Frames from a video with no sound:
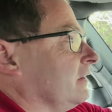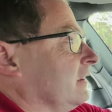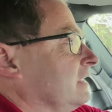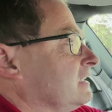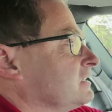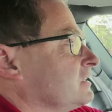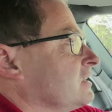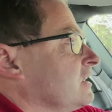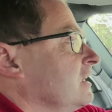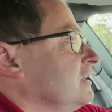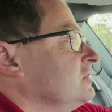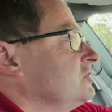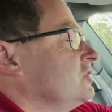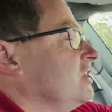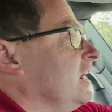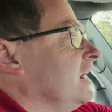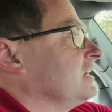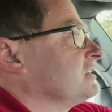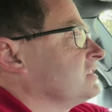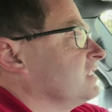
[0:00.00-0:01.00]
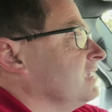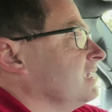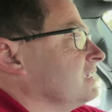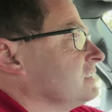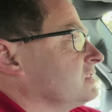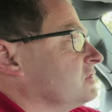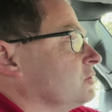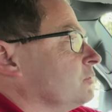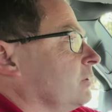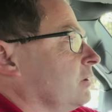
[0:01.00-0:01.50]
Let's change
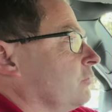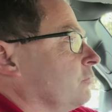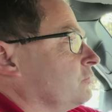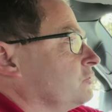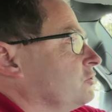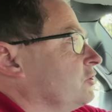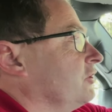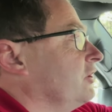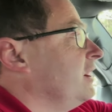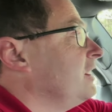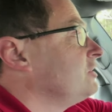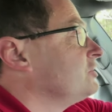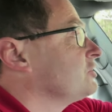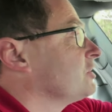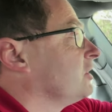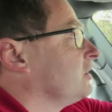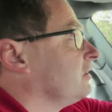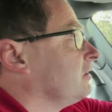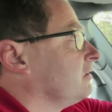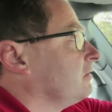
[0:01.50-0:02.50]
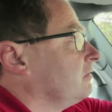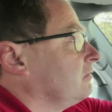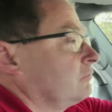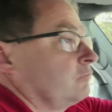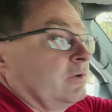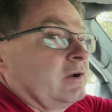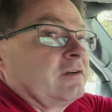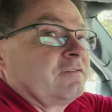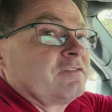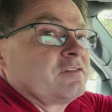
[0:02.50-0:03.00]
this to a traditional
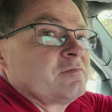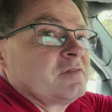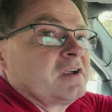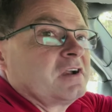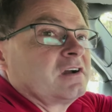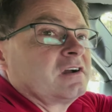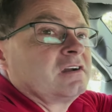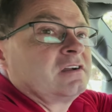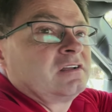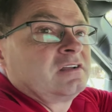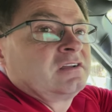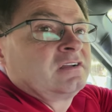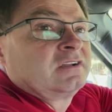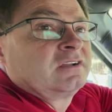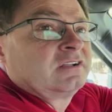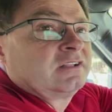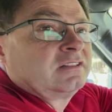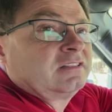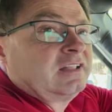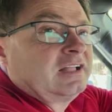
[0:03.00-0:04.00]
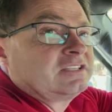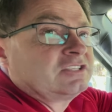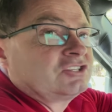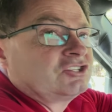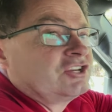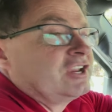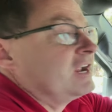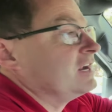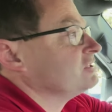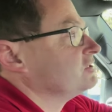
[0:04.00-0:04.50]
rear view mirror. Let's
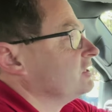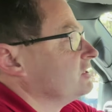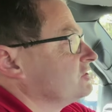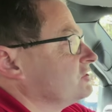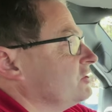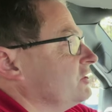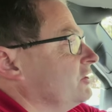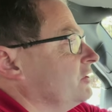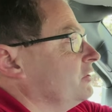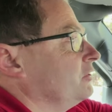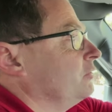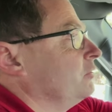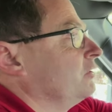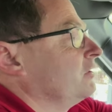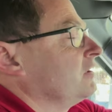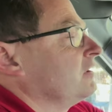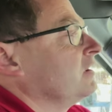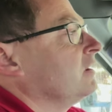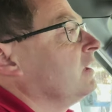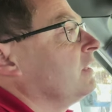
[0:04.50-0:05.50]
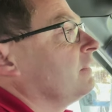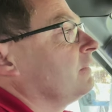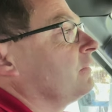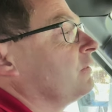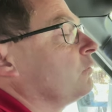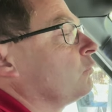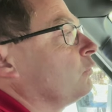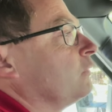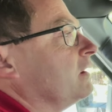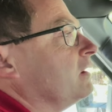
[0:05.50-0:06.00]
change it to
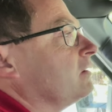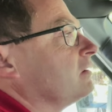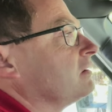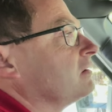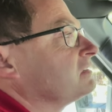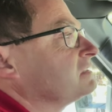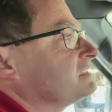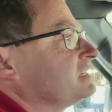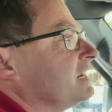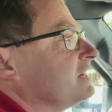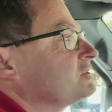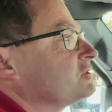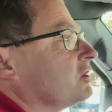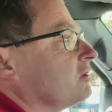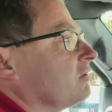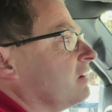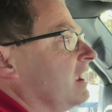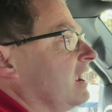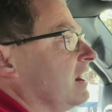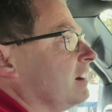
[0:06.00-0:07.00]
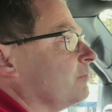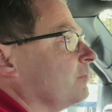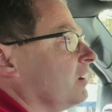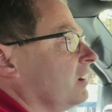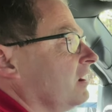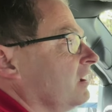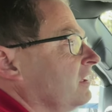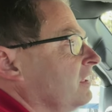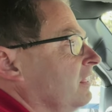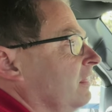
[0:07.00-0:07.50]
the rear digital
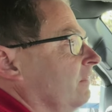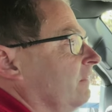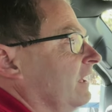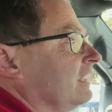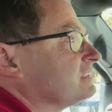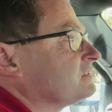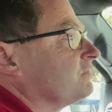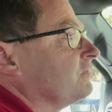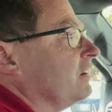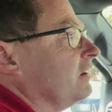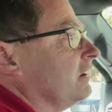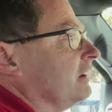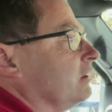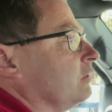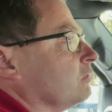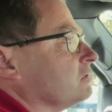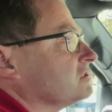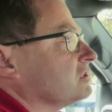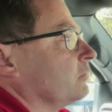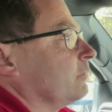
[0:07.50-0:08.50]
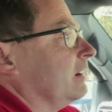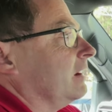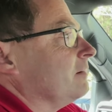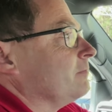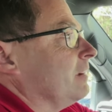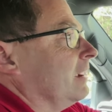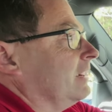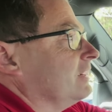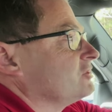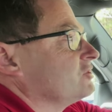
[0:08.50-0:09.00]
camera. That's very cool. So we can
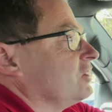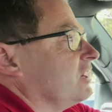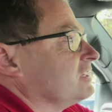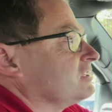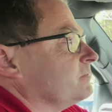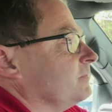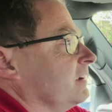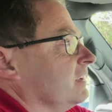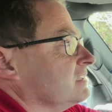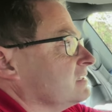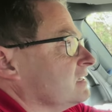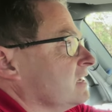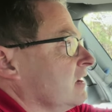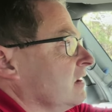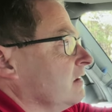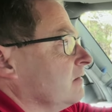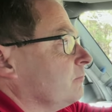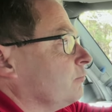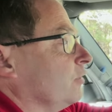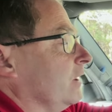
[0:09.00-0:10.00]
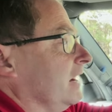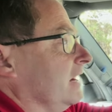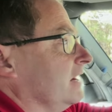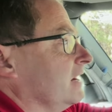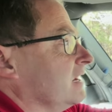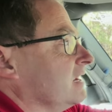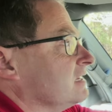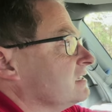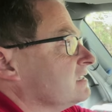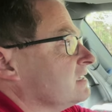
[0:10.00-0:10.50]
make adjustments,
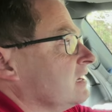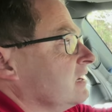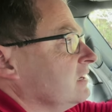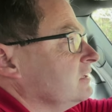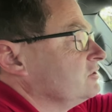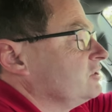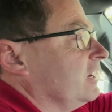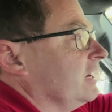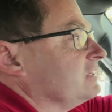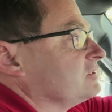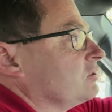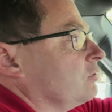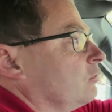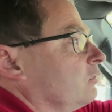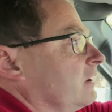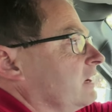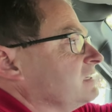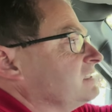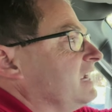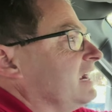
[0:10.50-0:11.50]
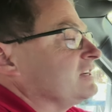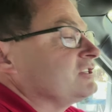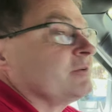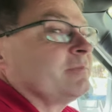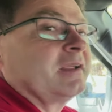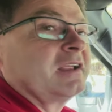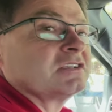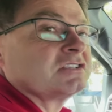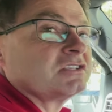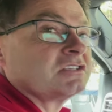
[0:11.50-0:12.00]
brightness, change the orientation
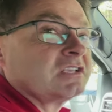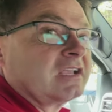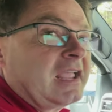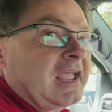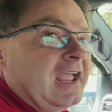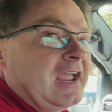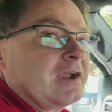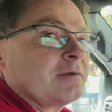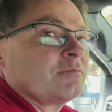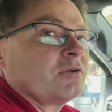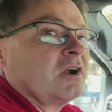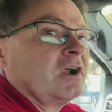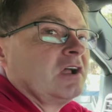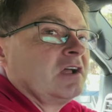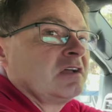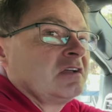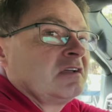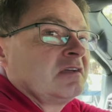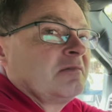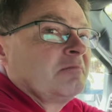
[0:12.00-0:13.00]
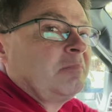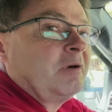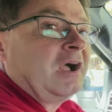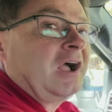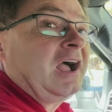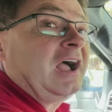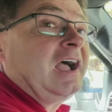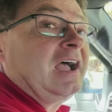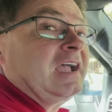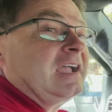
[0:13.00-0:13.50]
because there's a camera
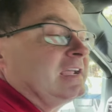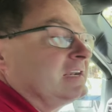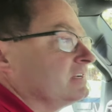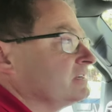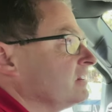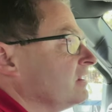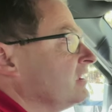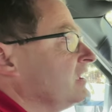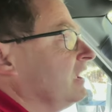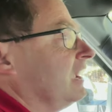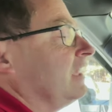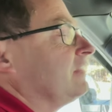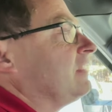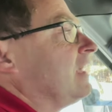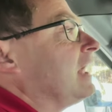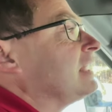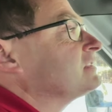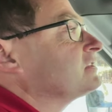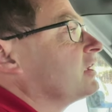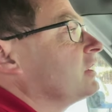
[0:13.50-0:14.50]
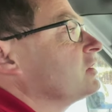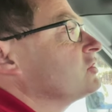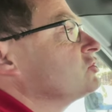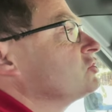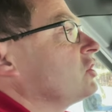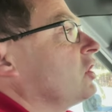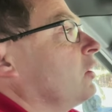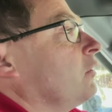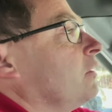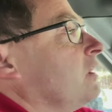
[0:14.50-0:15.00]
behind and that's gonna
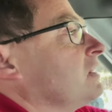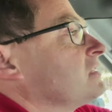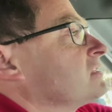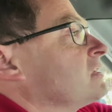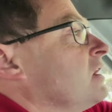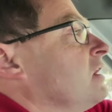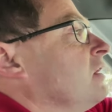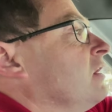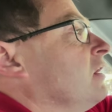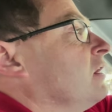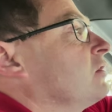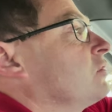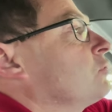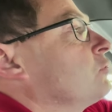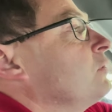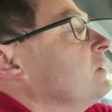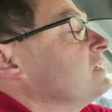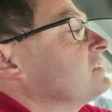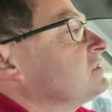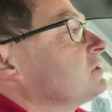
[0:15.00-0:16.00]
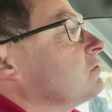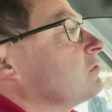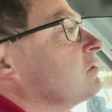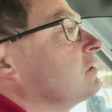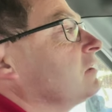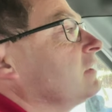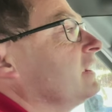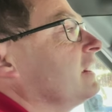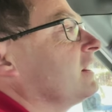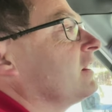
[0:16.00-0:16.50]
show us crystal
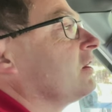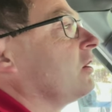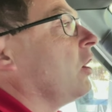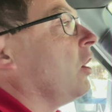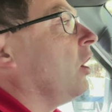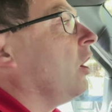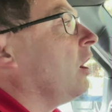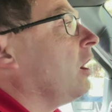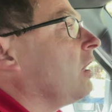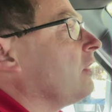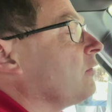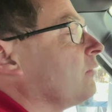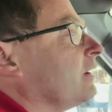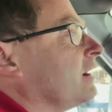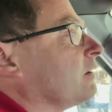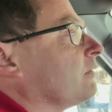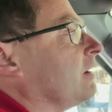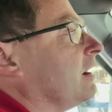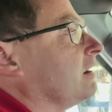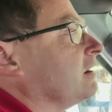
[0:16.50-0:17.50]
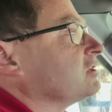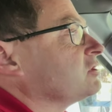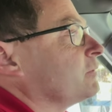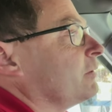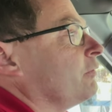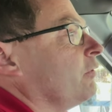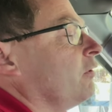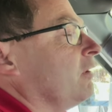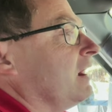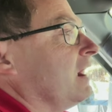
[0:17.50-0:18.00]
clear all the way around us.
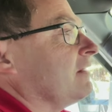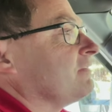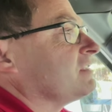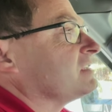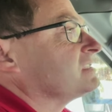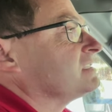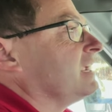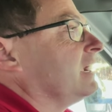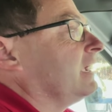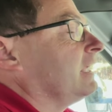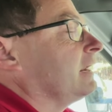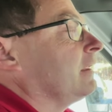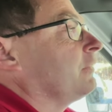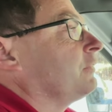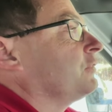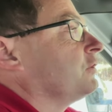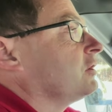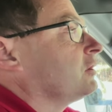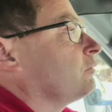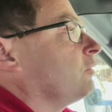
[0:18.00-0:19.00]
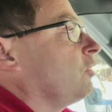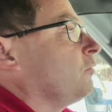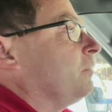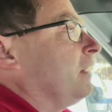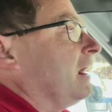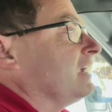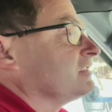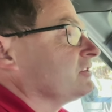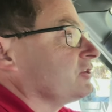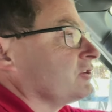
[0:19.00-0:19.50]
We won't have the second and third row
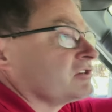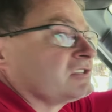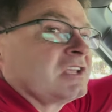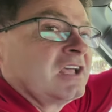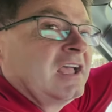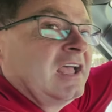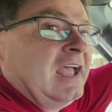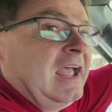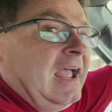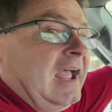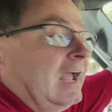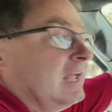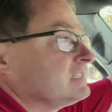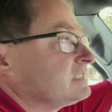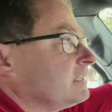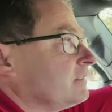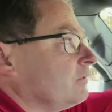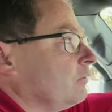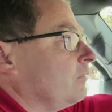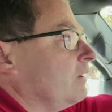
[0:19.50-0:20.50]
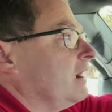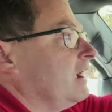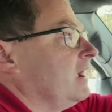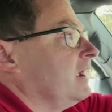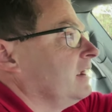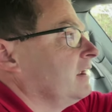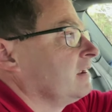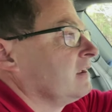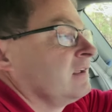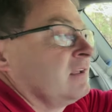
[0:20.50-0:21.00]
passengers heads in the
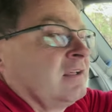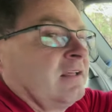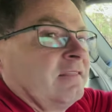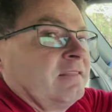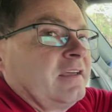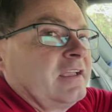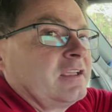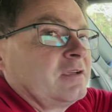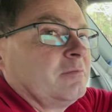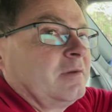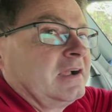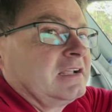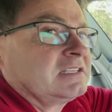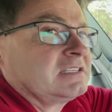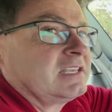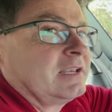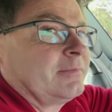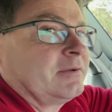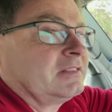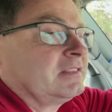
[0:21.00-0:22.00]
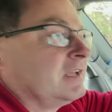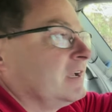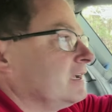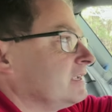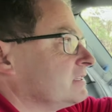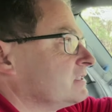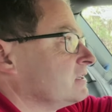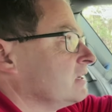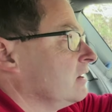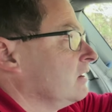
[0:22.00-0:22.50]
way that you might see with
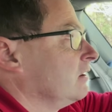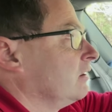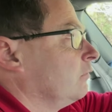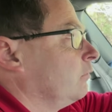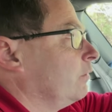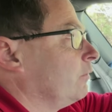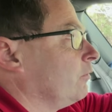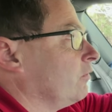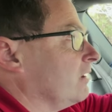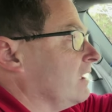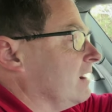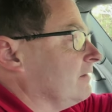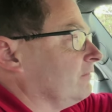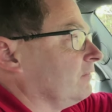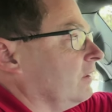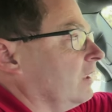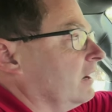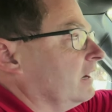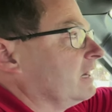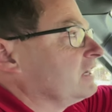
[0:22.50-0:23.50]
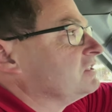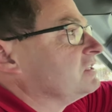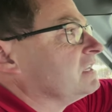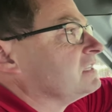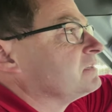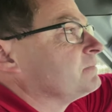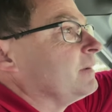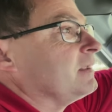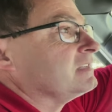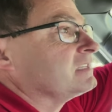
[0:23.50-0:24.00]
this. We won't have luggage
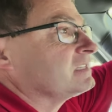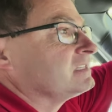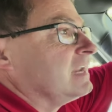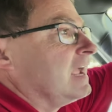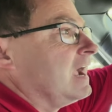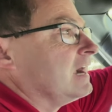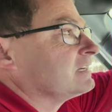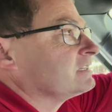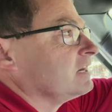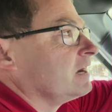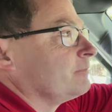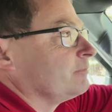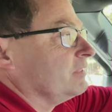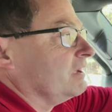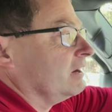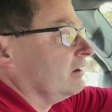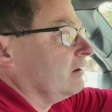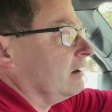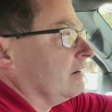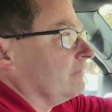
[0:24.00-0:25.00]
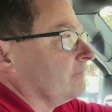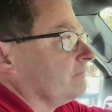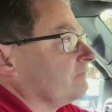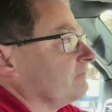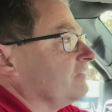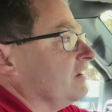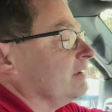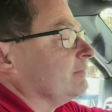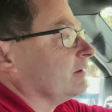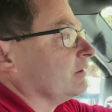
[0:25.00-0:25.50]
that's been stacked up there on
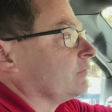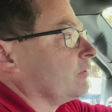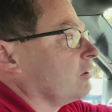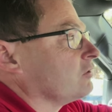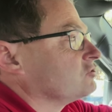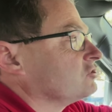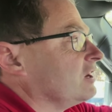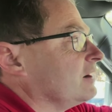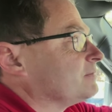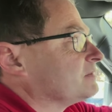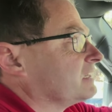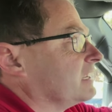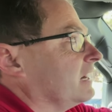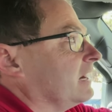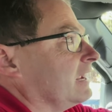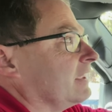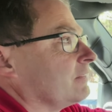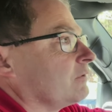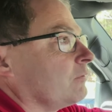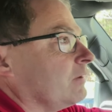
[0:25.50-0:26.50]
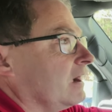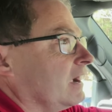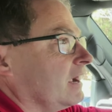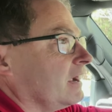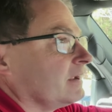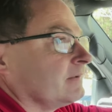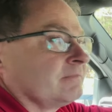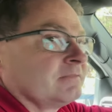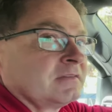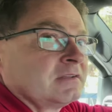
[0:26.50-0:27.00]
family road trips getting in the
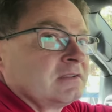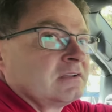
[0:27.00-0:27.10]
way.